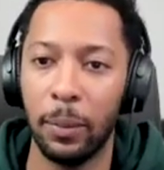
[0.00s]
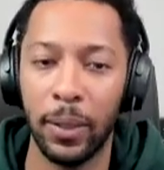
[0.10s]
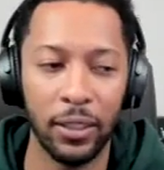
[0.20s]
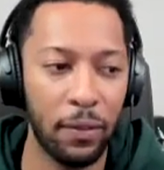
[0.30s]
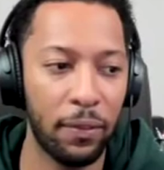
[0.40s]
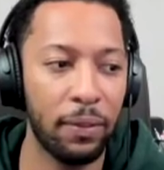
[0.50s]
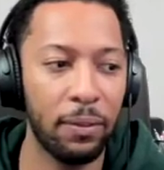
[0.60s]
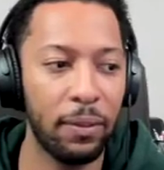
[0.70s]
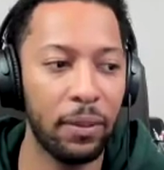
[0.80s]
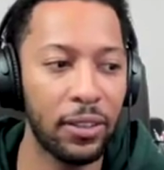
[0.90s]
Because if
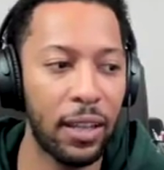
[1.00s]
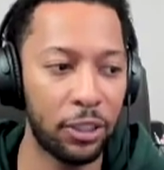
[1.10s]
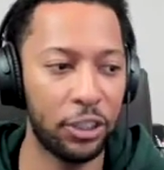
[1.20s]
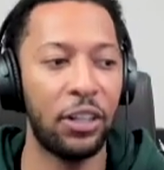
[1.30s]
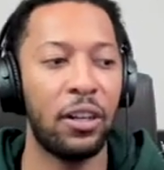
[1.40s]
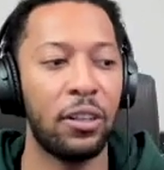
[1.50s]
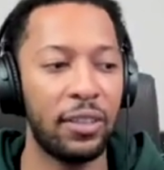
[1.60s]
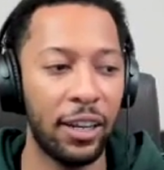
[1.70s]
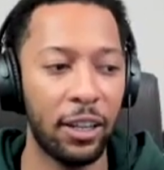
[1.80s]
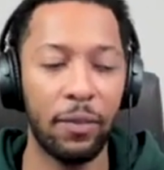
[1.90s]
there's not a shared
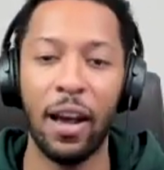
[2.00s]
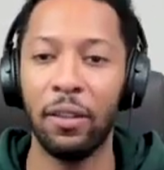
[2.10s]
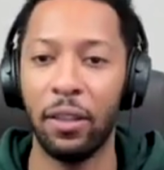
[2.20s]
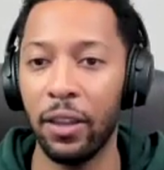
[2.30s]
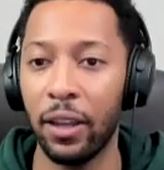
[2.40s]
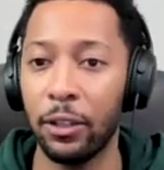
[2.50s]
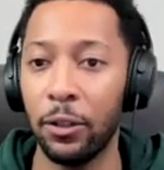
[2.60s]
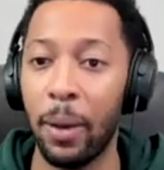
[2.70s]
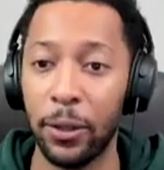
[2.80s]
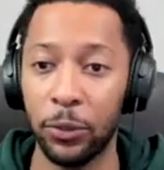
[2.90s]
understanding of how the thing
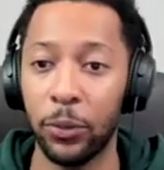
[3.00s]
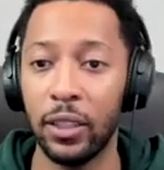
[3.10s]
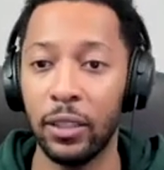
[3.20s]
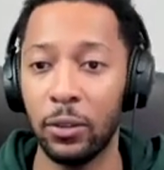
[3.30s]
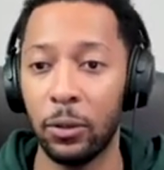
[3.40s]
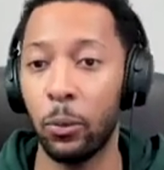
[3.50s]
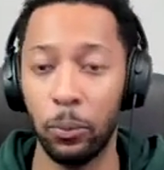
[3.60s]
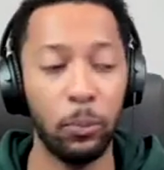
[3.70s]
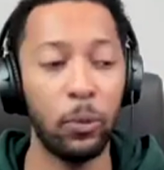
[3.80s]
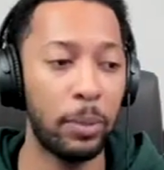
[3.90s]
you're about to release or
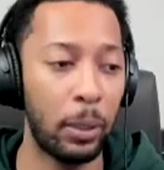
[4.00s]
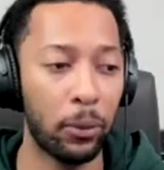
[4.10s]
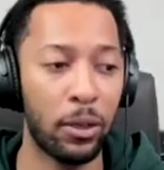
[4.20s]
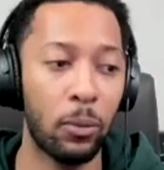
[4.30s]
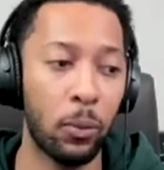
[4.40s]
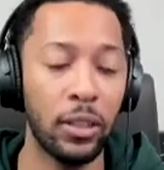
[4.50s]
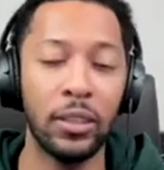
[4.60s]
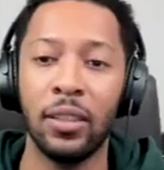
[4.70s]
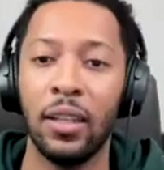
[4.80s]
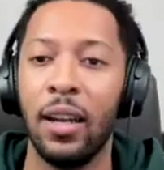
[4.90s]
what's being worked on works,